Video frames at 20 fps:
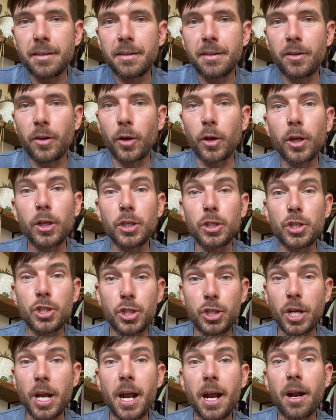They're going to
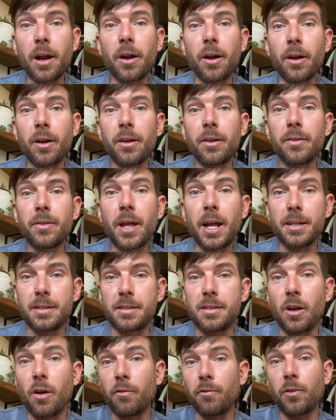share that
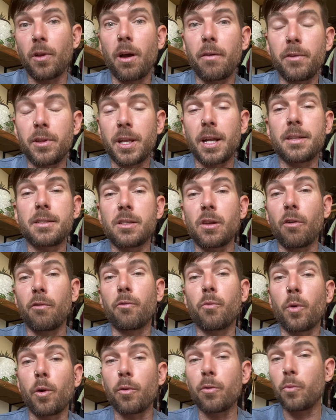self-love and that
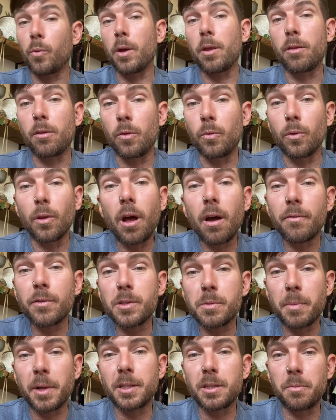self-worth with you. Love
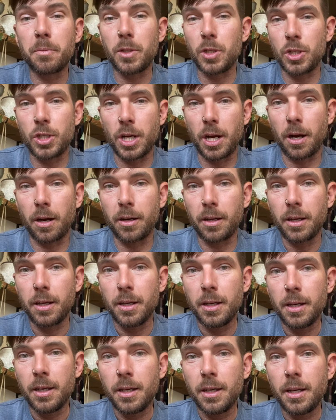is meant to be shared.
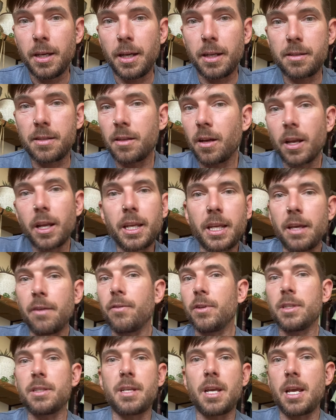It's not a
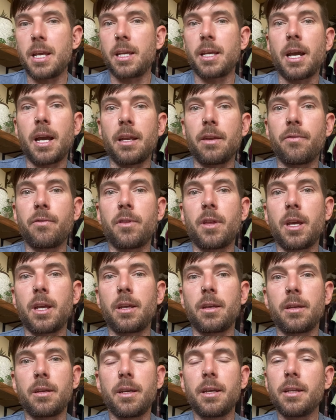give and take kind of thing.
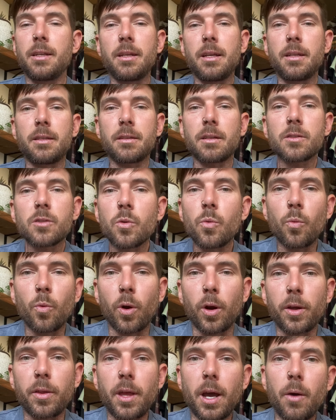It doesn't
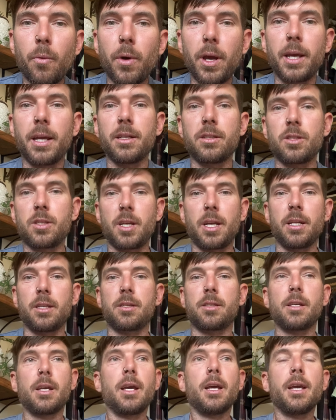work that way.
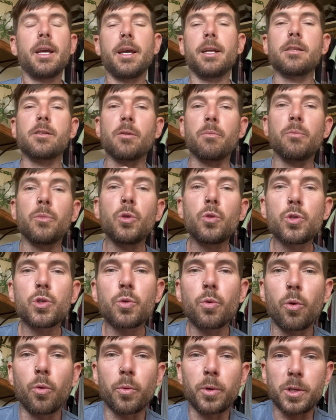It's a
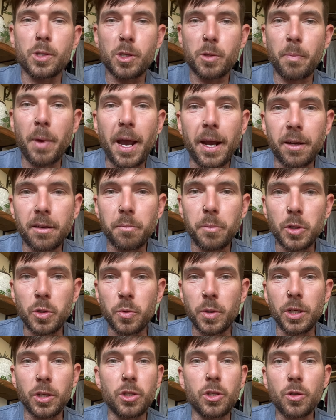mutual respect
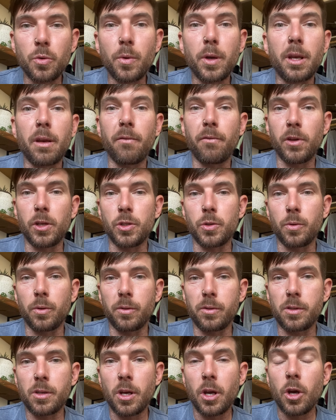between two
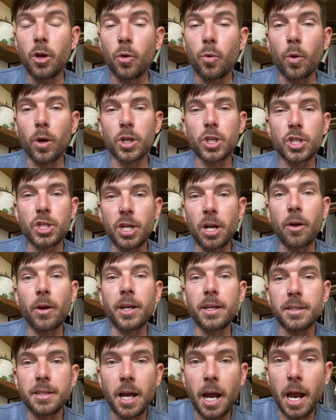individuals who are
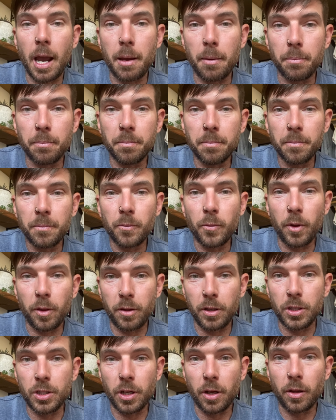sharing time
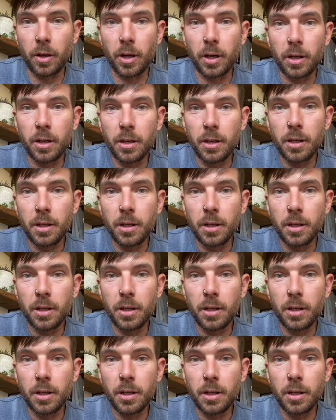with each other.